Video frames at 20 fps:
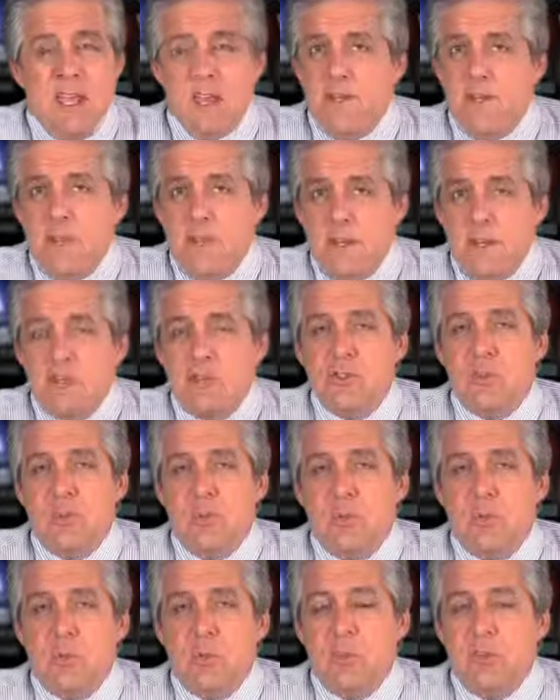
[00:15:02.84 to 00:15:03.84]
a
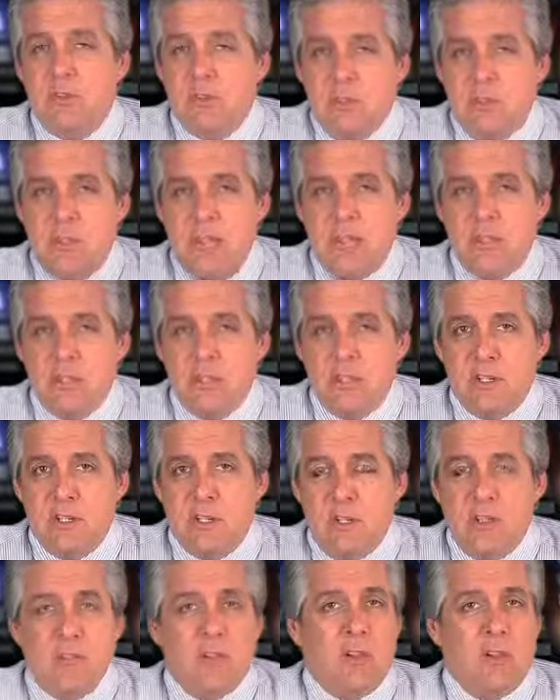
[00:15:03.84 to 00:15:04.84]
featured
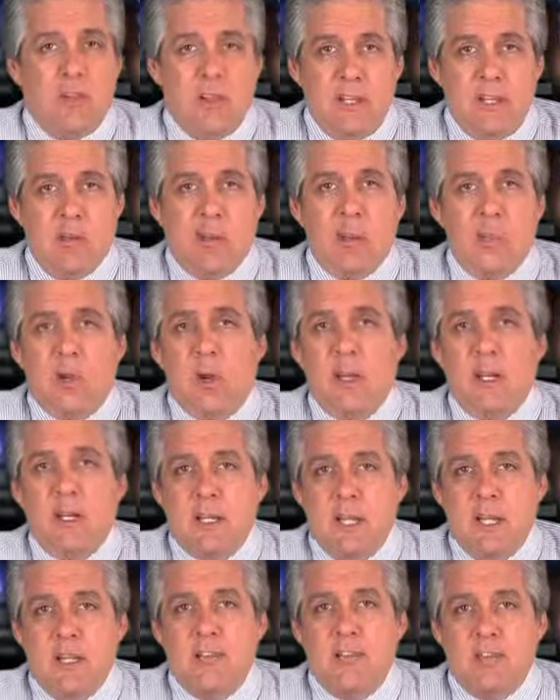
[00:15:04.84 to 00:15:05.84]
presentation of the Legal
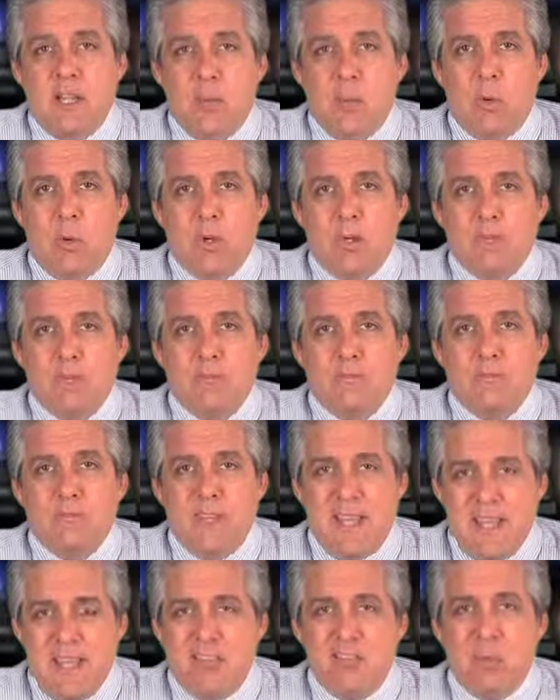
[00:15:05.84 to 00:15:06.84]
Broadcast Network.
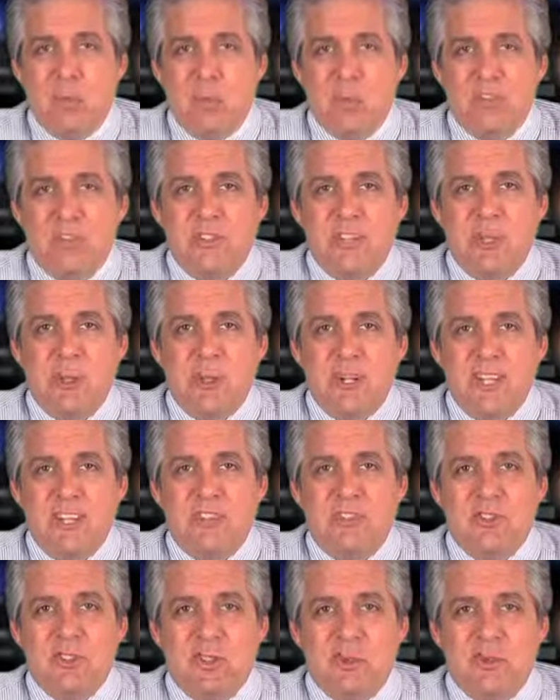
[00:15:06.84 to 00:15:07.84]
Thanks, and we'll see you
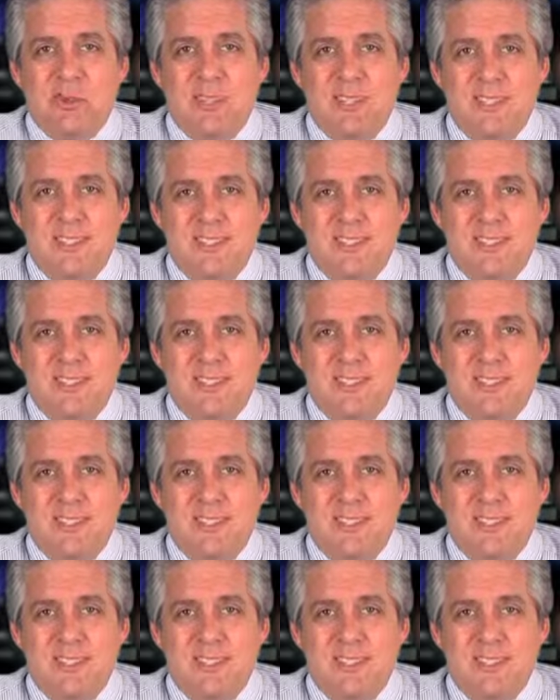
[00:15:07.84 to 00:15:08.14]
again soon.